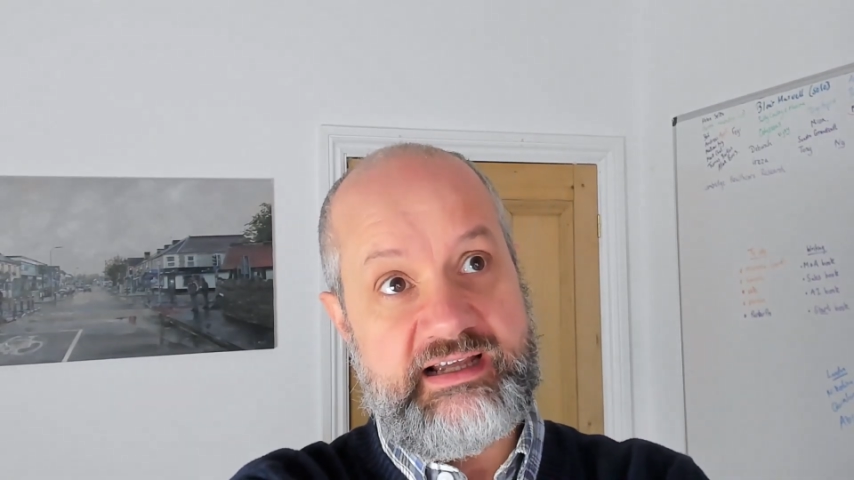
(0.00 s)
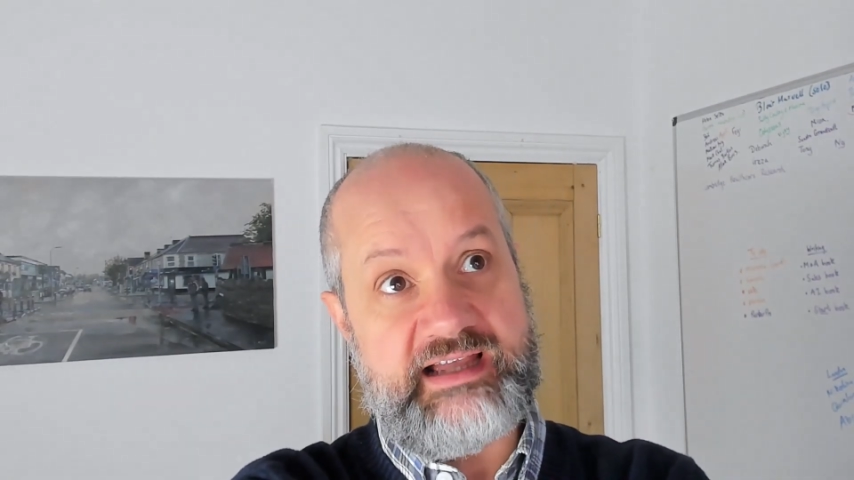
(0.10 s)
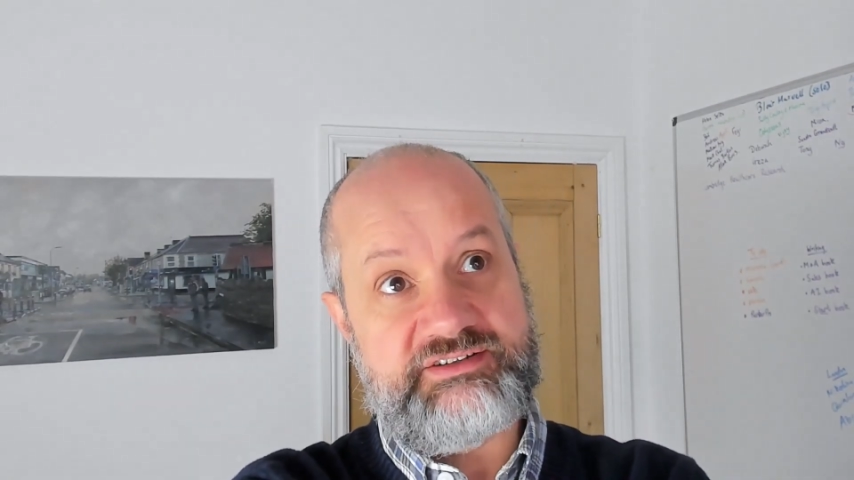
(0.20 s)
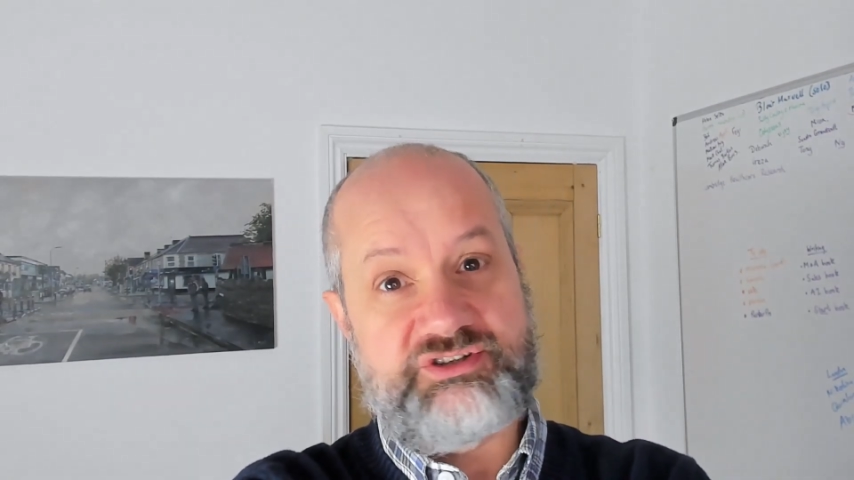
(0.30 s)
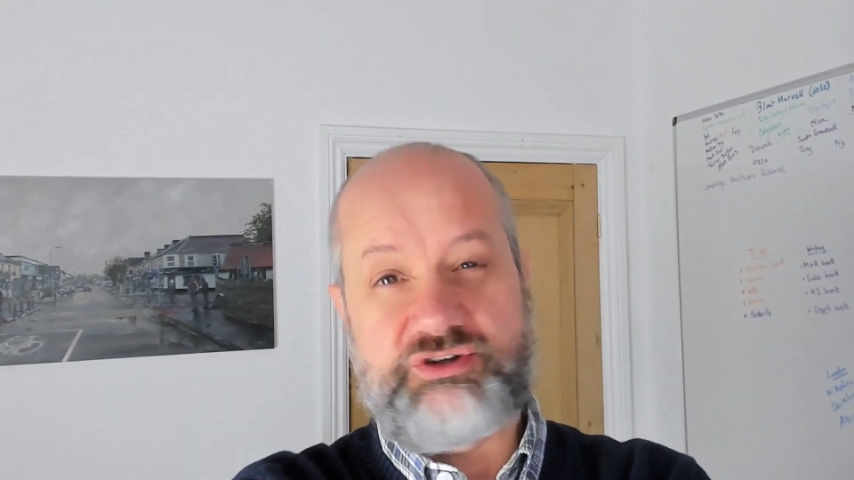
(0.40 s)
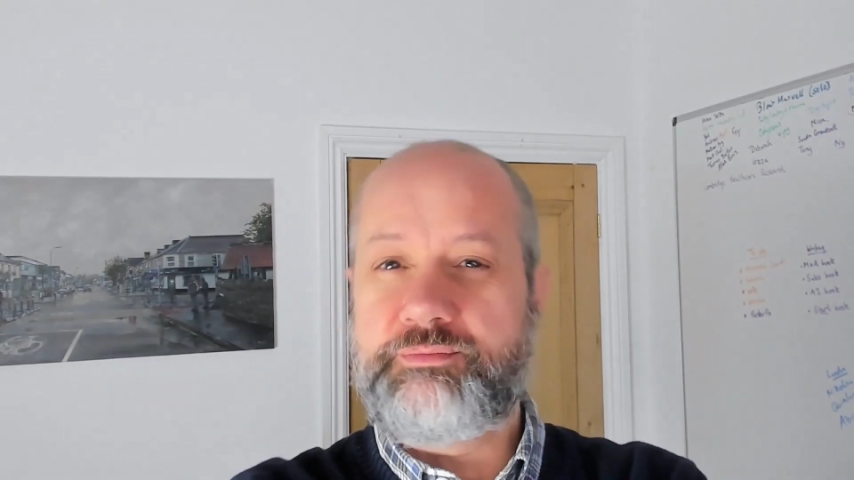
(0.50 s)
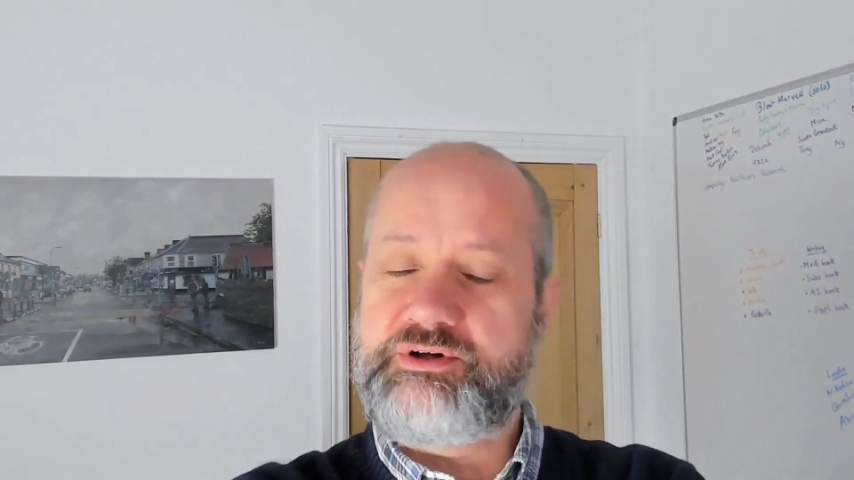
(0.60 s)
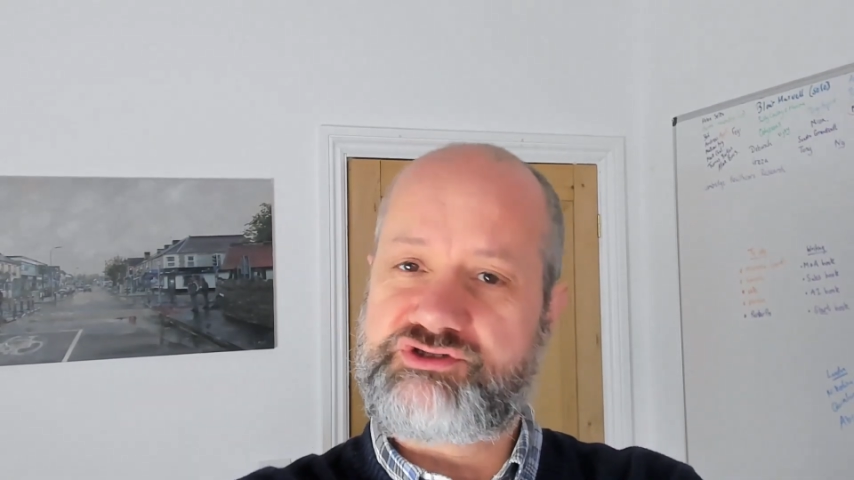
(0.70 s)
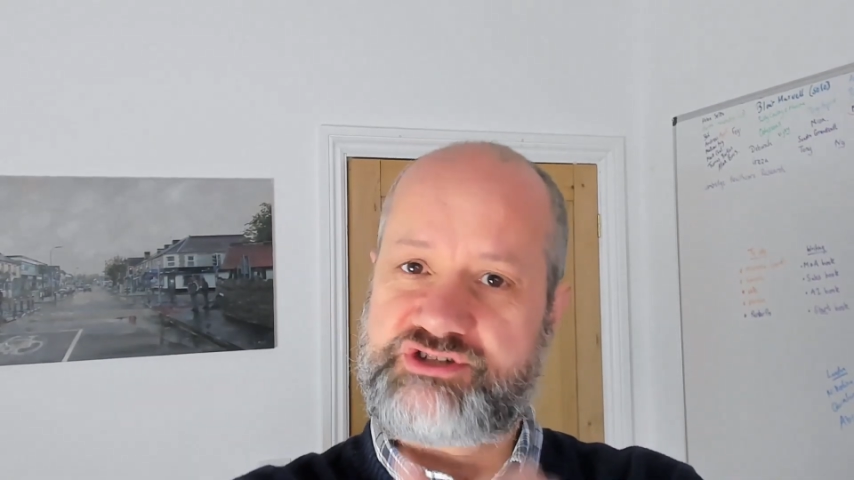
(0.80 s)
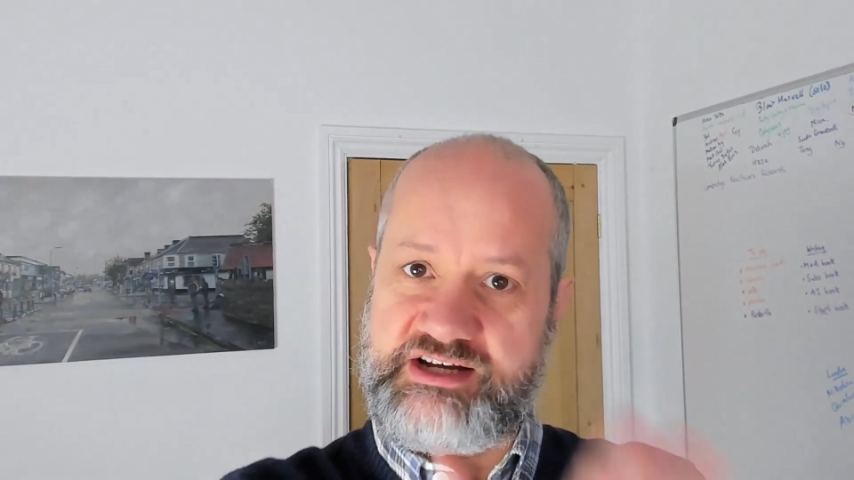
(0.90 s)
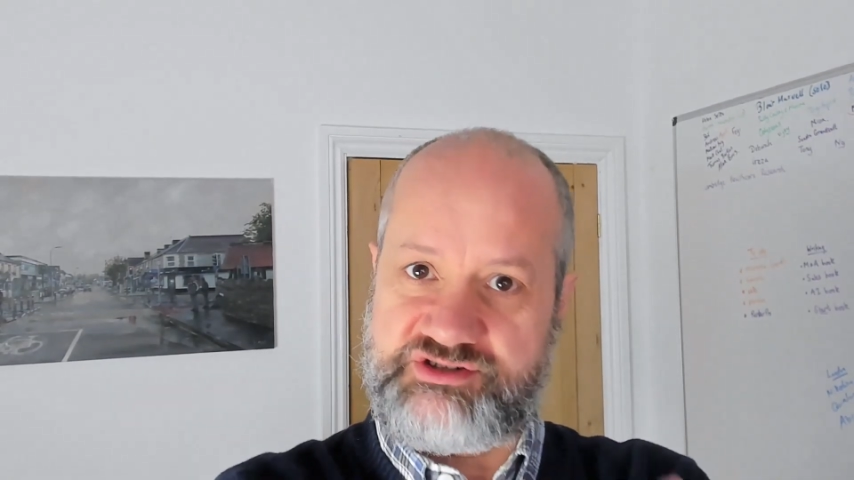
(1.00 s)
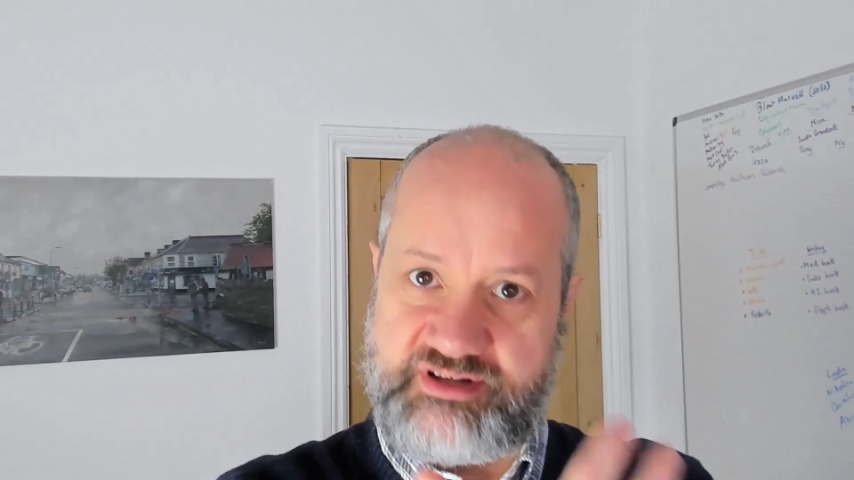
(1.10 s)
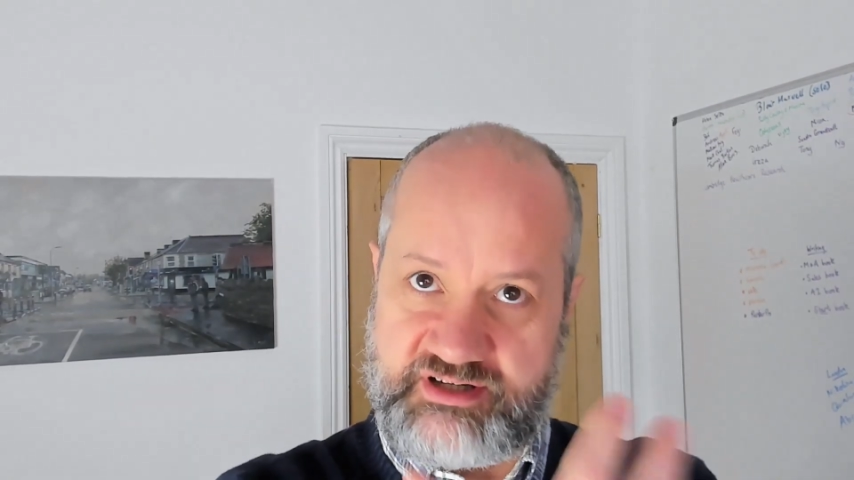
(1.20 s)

and to almost change